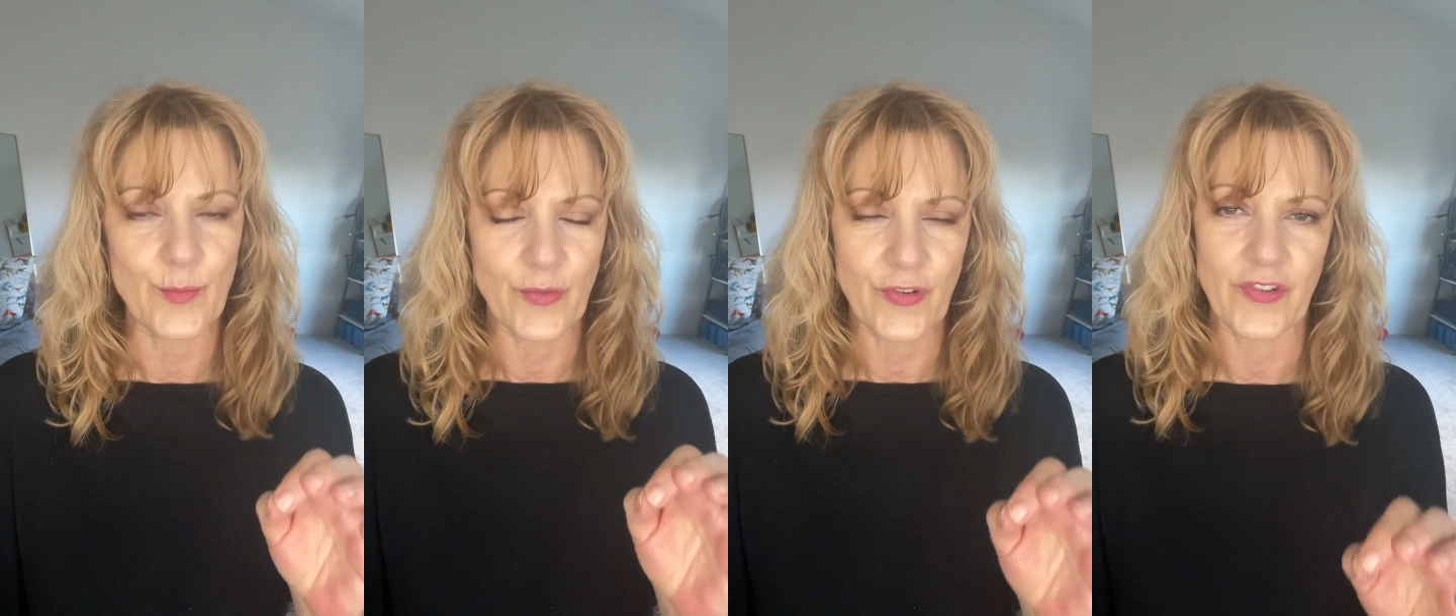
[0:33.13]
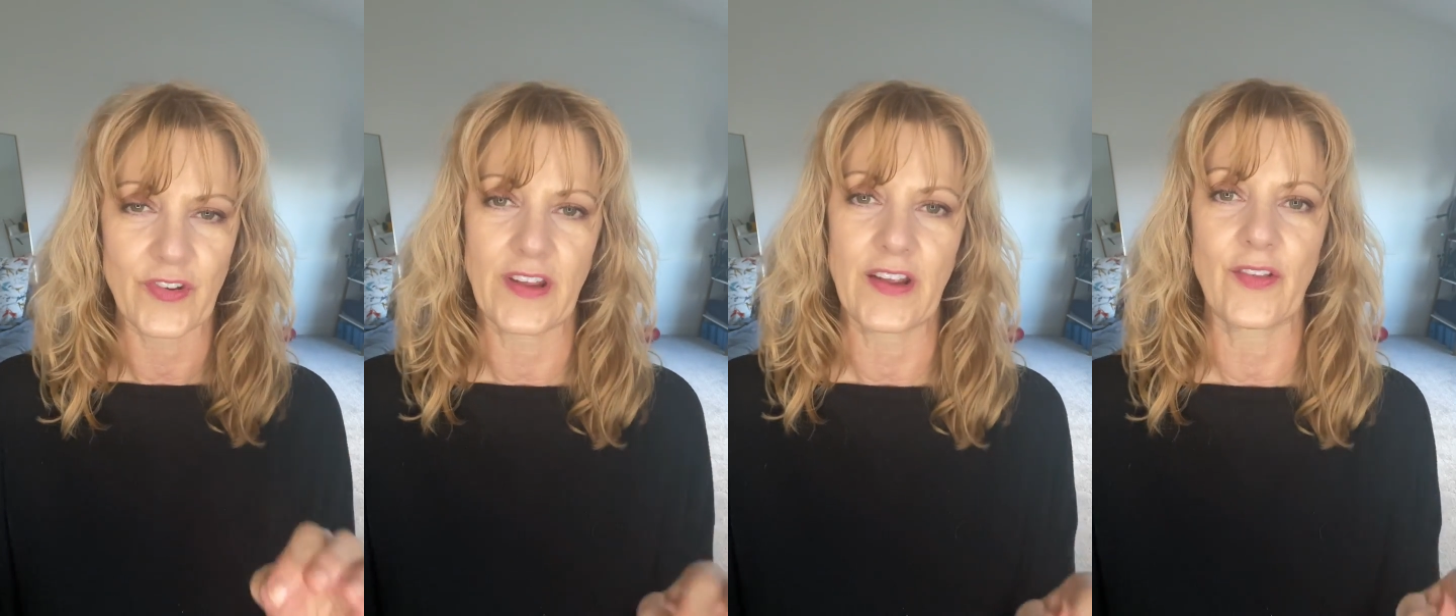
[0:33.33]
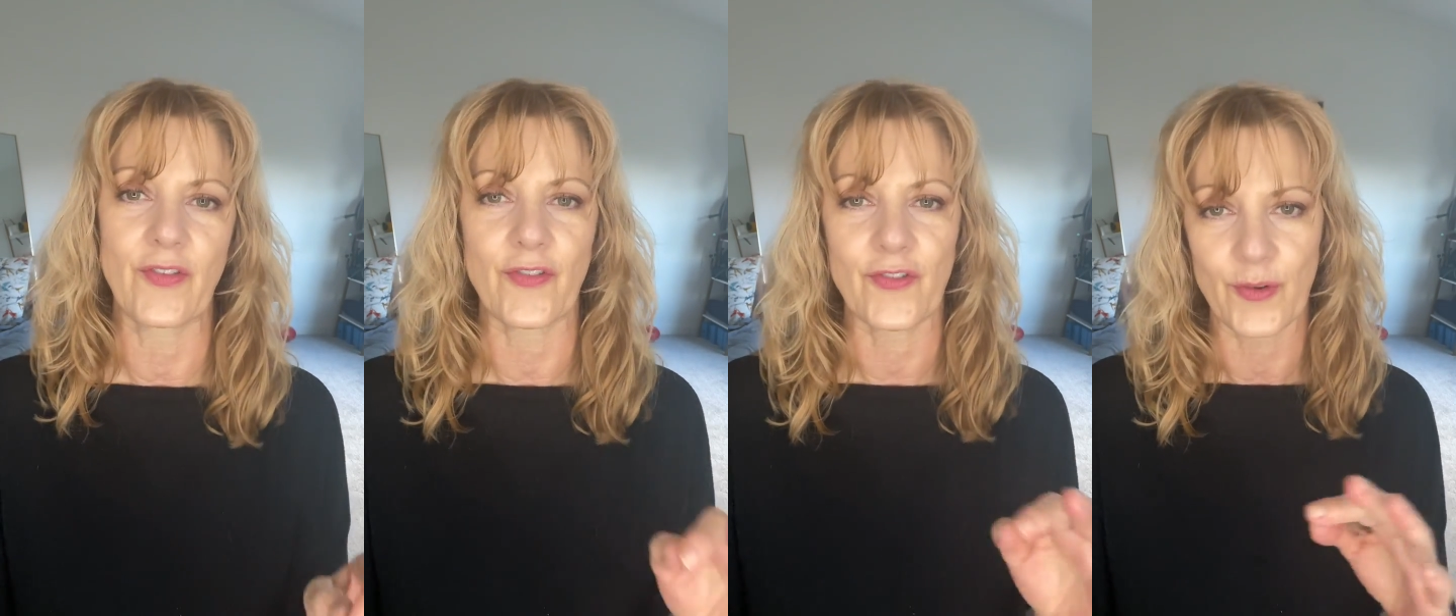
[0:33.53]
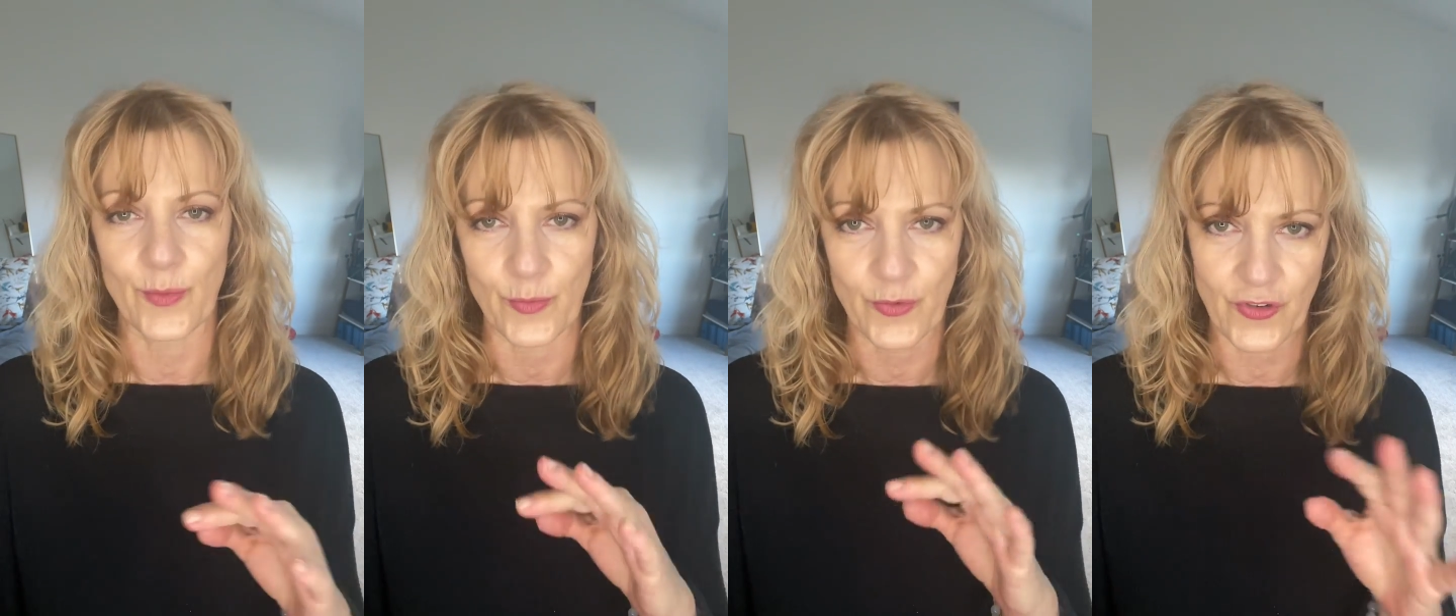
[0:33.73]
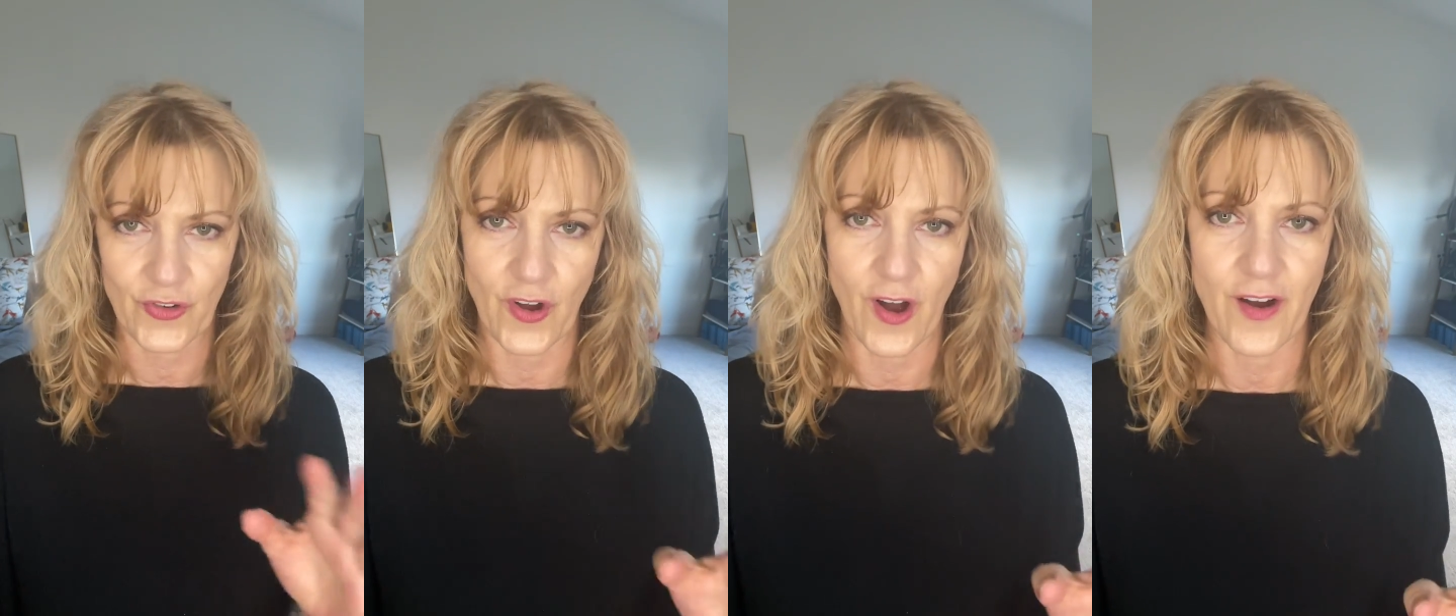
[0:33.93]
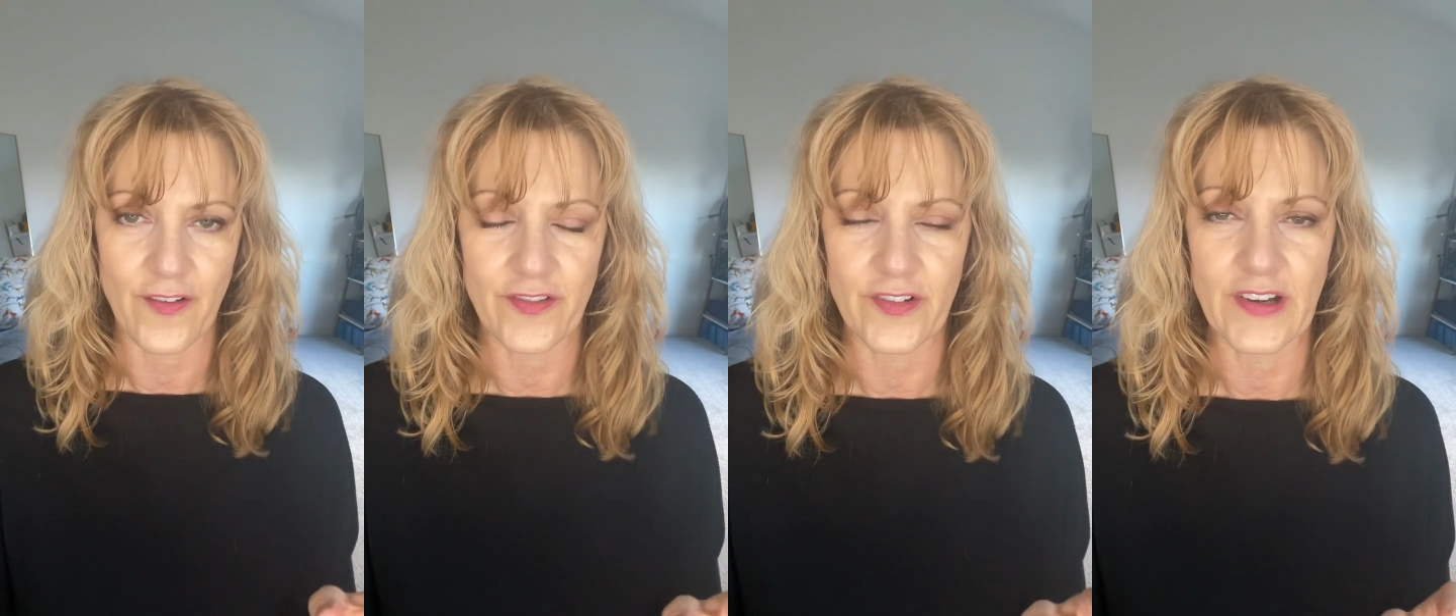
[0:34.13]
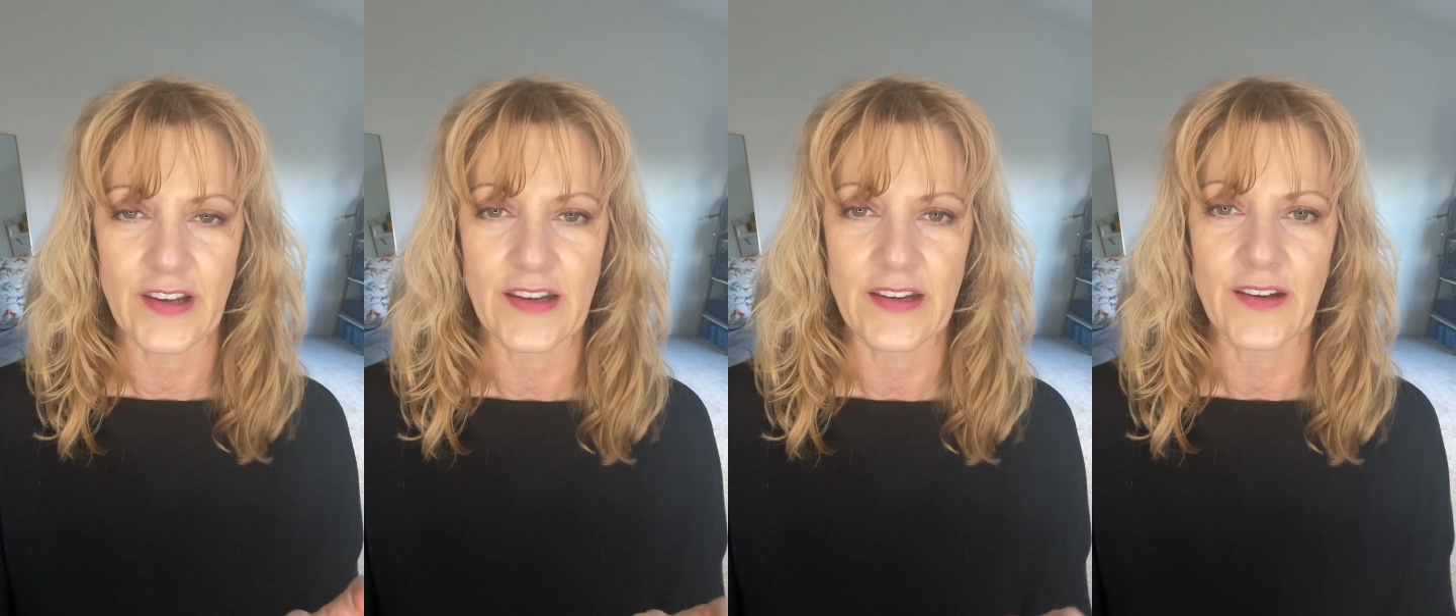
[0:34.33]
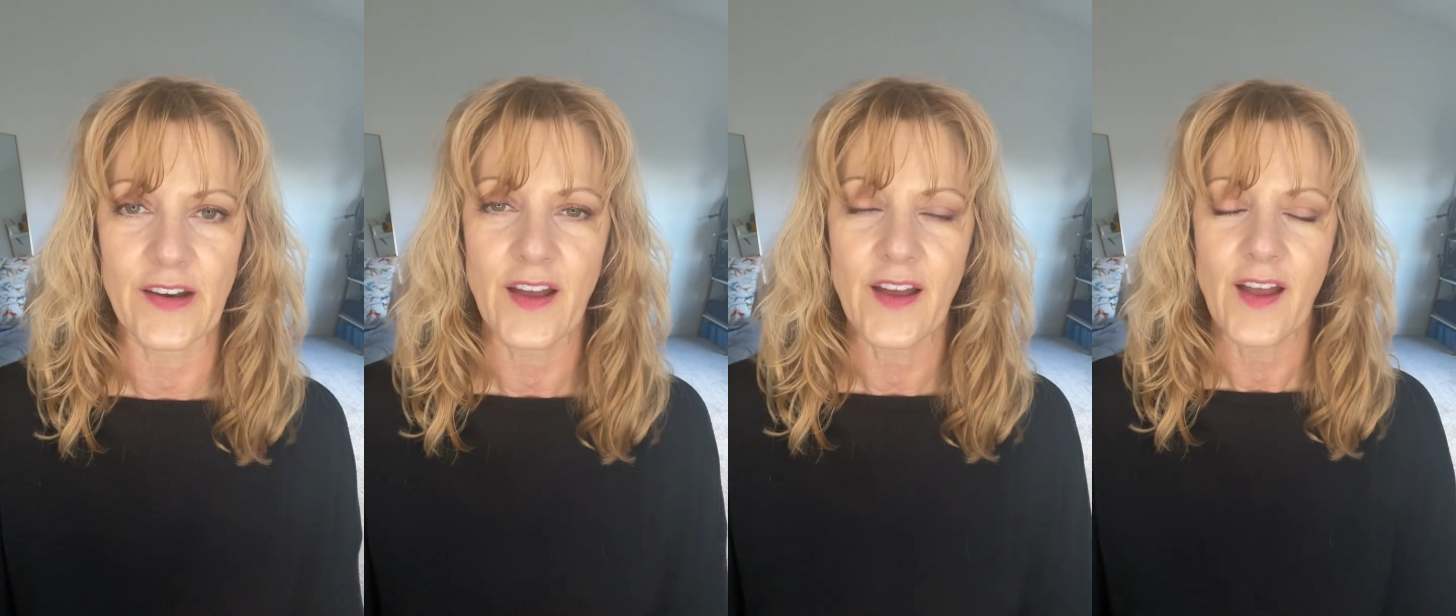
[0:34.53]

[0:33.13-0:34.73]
seeing some softening